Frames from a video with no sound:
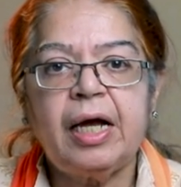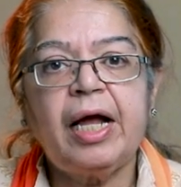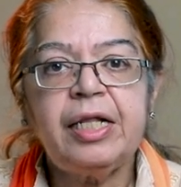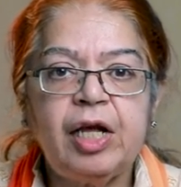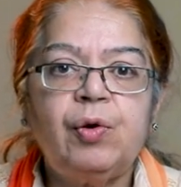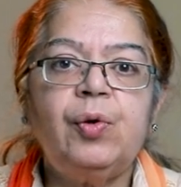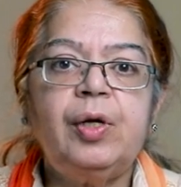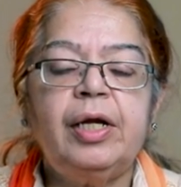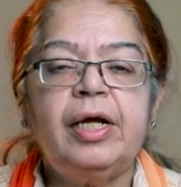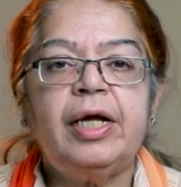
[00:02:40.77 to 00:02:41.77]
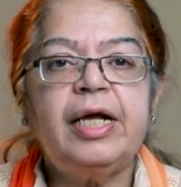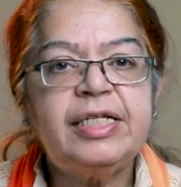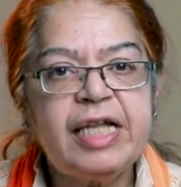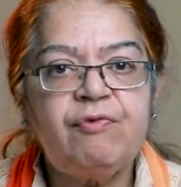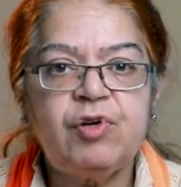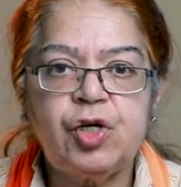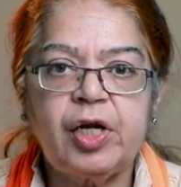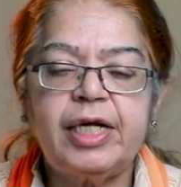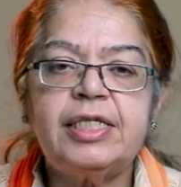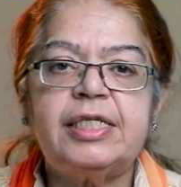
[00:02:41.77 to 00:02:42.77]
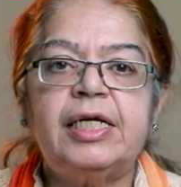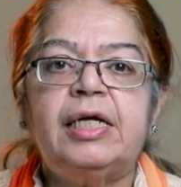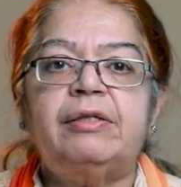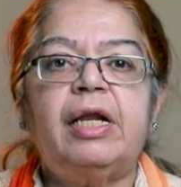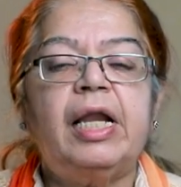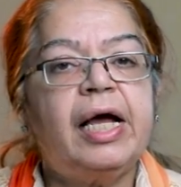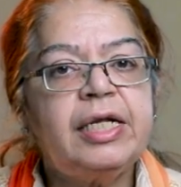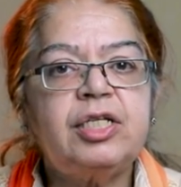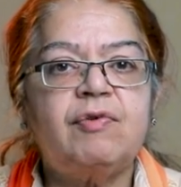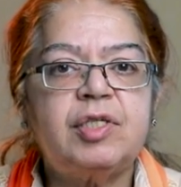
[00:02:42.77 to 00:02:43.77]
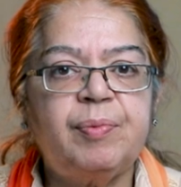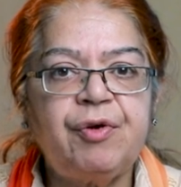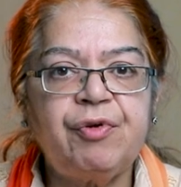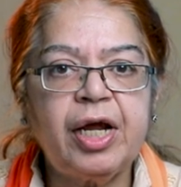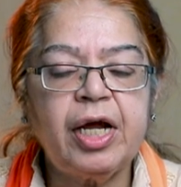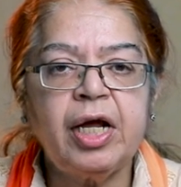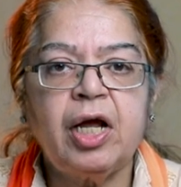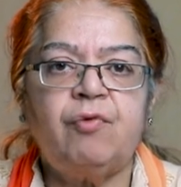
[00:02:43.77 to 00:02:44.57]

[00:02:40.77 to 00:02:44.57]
and they could easily visualize the lines of symmetry